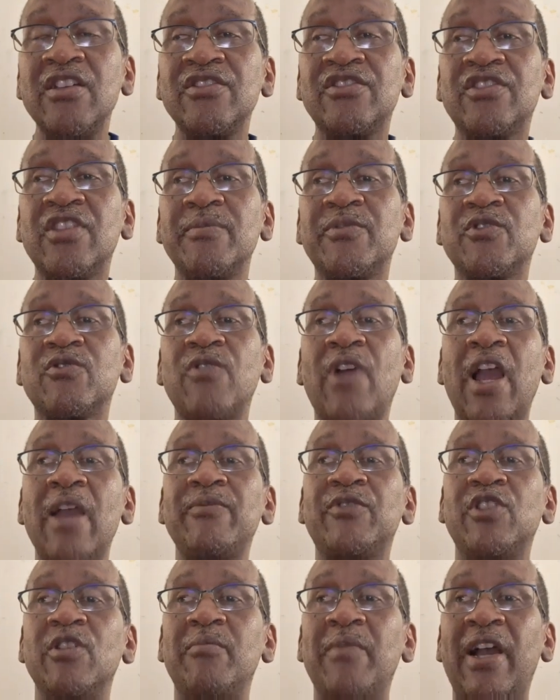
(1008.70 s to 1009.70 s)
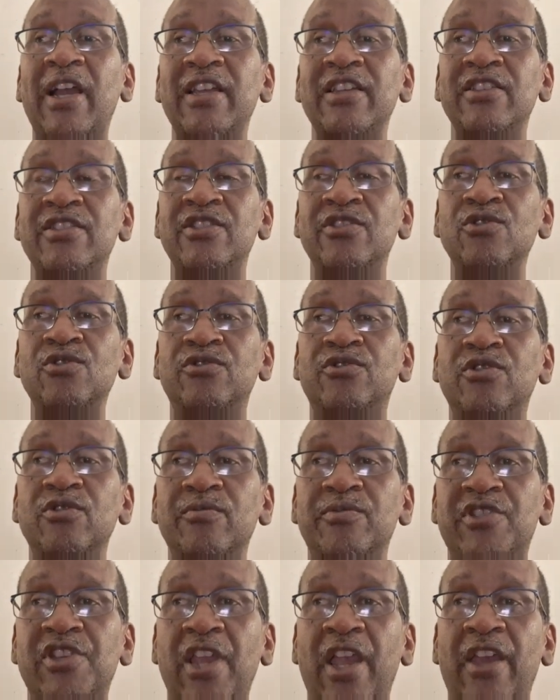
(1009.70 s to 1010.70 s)
subscribe to my
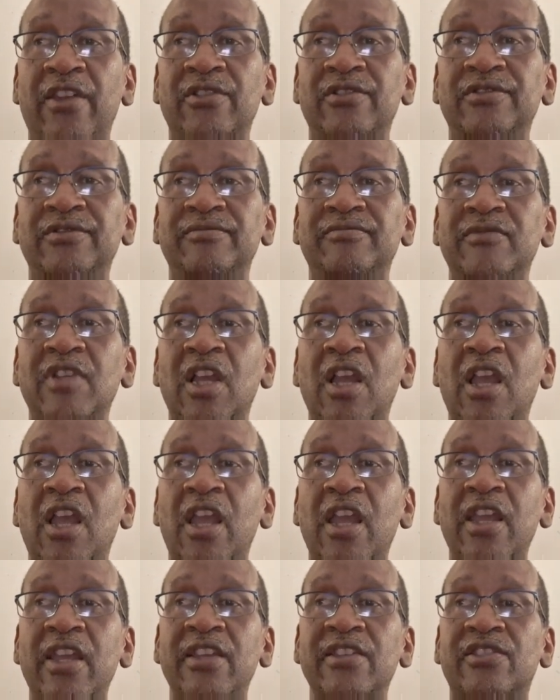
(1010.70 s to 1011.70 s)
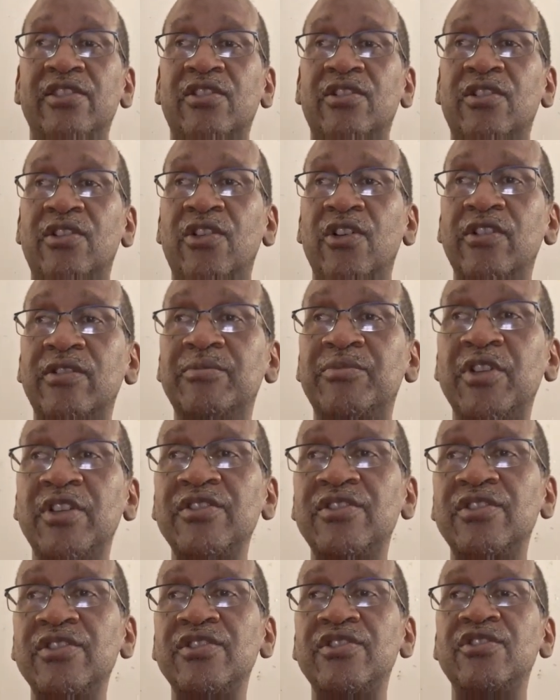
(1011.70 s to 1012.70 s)
YouTube channel, it's Kirk
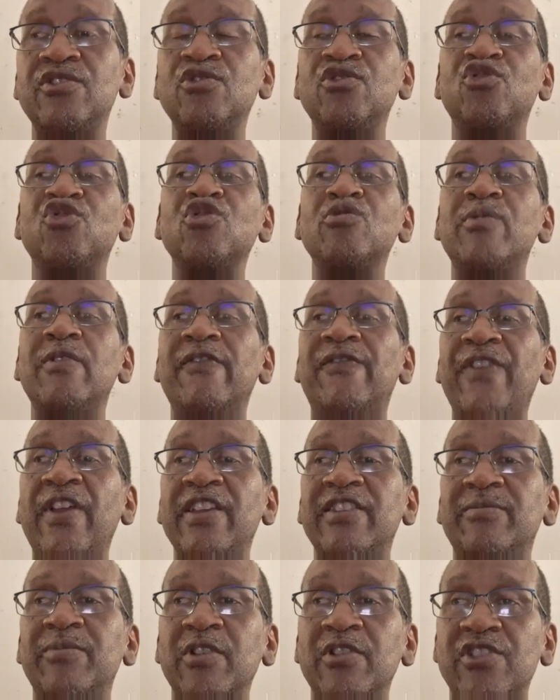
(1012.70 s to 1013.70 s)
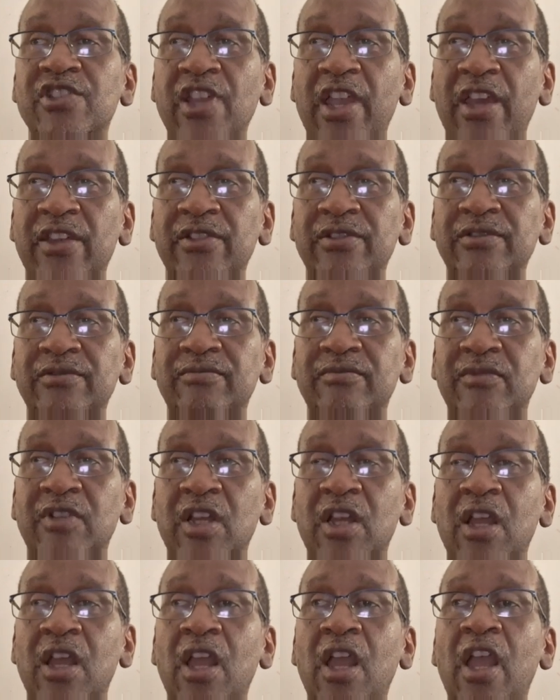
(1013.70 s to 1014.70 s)
Brunson's YouTube and Facebook channel.
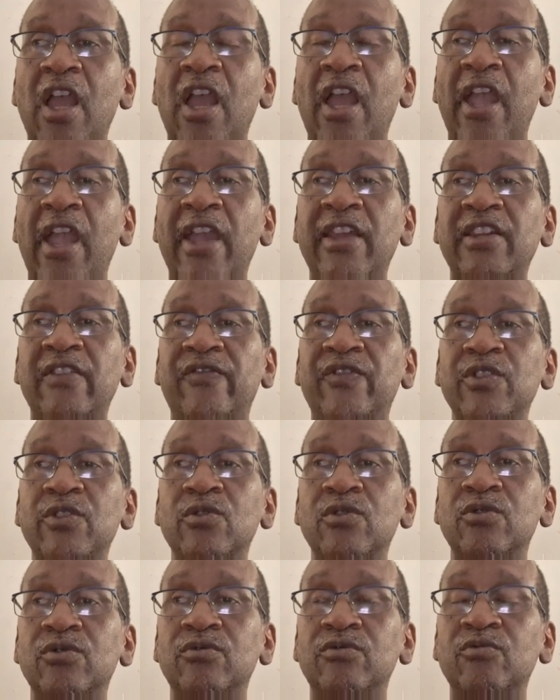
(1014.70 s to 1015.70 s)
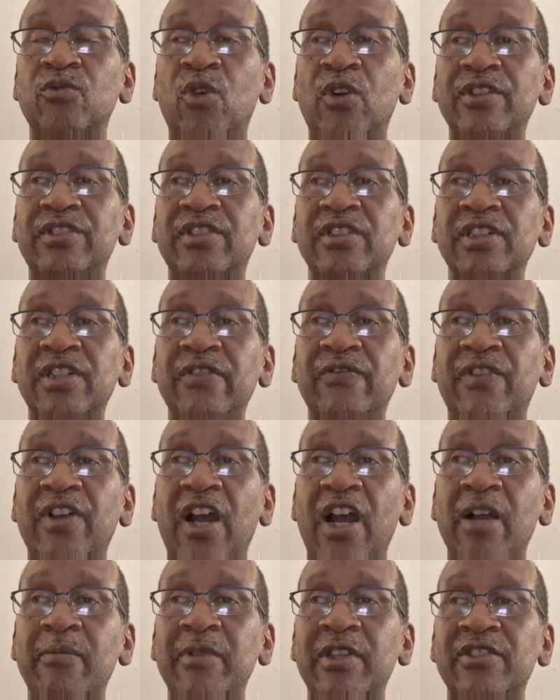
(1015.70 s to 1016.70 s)
And if you want to leave
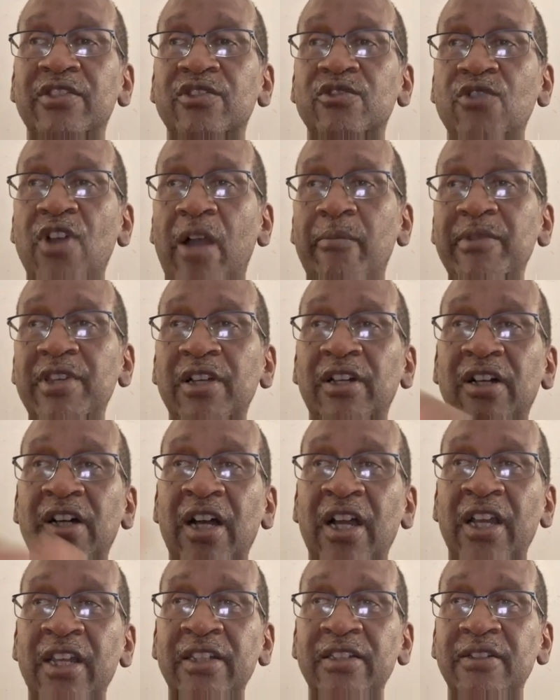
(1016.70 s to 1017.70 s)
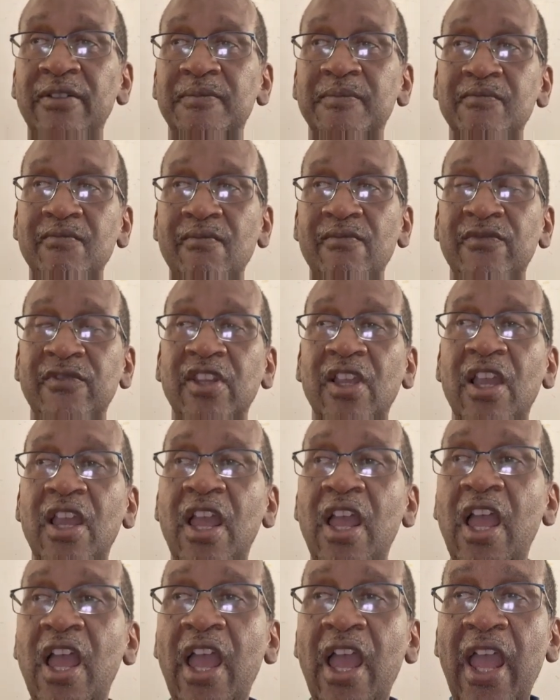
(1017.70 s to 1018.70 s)
comments, drop me a line,
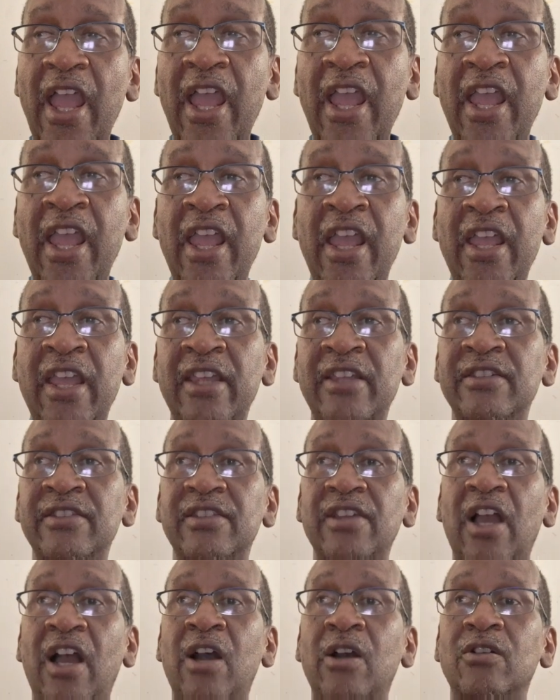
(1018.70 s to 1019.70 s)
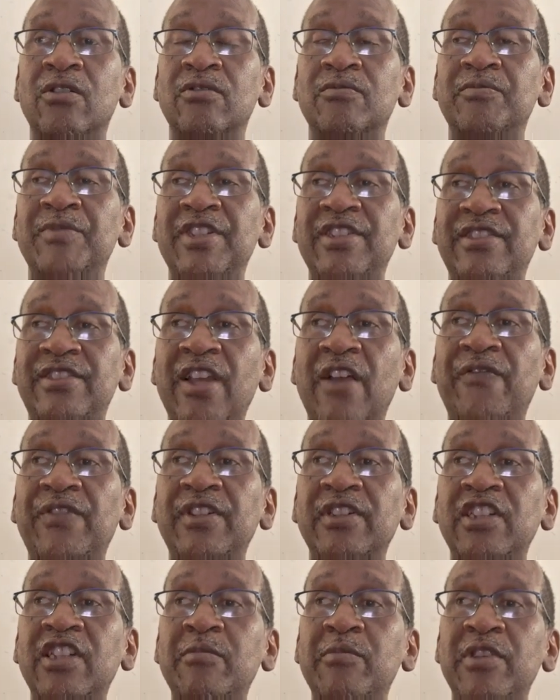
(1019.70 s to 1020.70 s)
and I'll
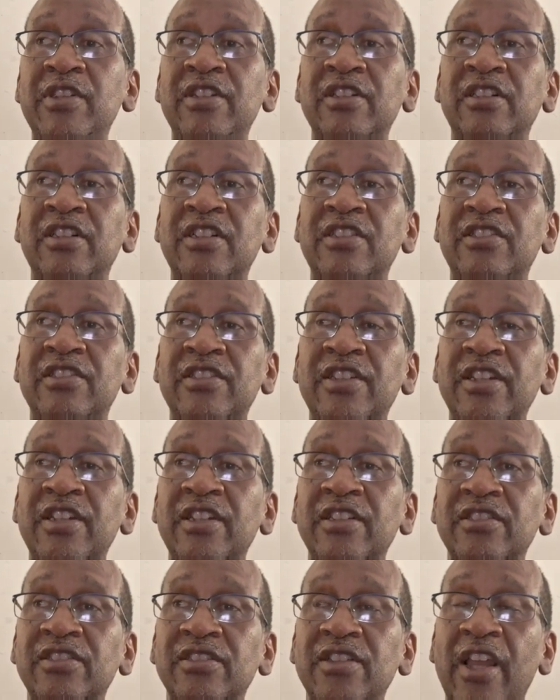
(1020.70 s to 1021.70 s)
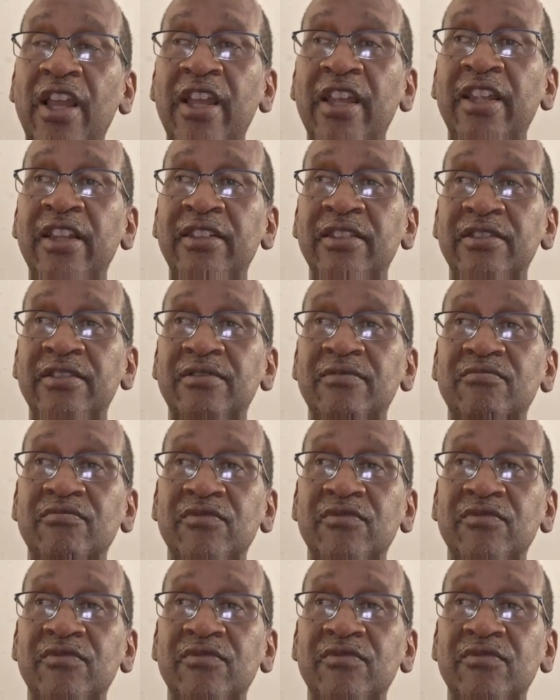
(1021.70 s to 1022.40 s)
definitely be listening and